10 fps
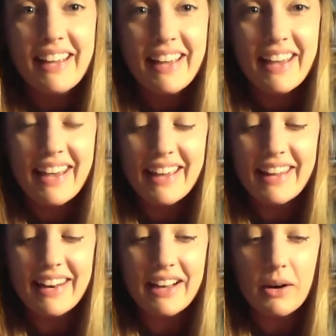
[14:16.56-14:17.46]

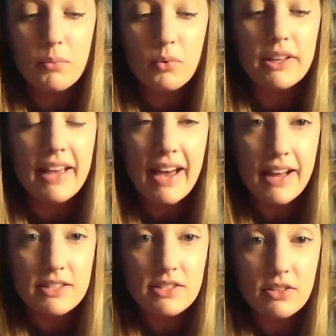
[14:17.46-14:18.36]
and really
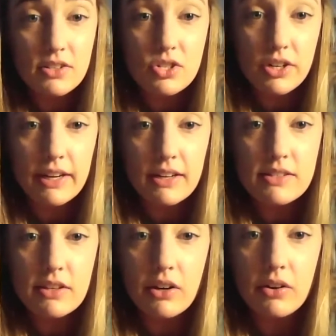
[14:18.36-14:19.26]
adds to the drink.
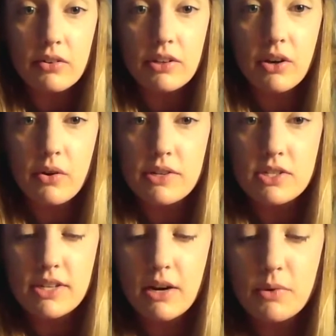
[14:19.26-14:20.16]
So you always
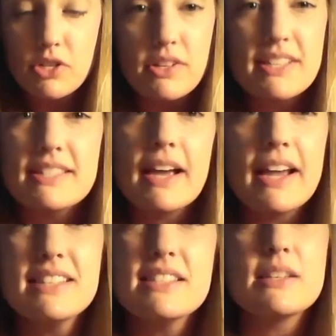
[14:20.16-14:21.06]
just kind of want to do this. I
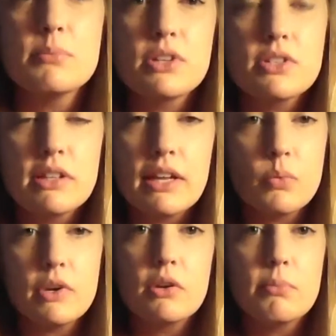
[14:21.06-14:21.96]
guess it's similar to like
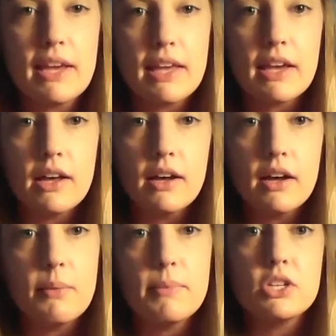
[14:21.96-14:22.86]
when you're making
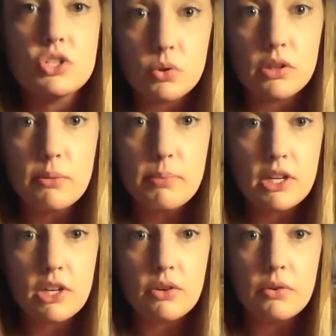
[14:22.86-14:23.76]
a mint julep
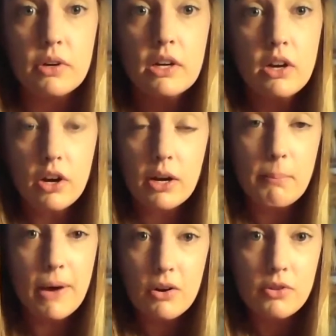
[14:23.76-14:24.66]
and you are going to
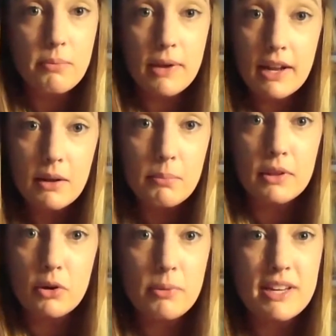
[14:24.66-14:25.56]
muddle the mint a
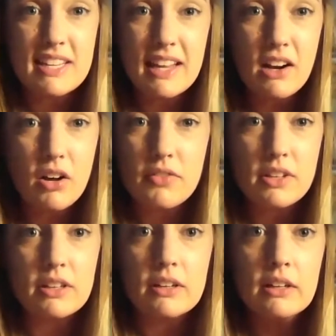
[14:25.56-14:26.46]
little bit to get all of
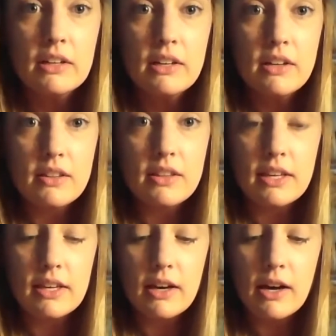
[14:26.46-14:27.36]
the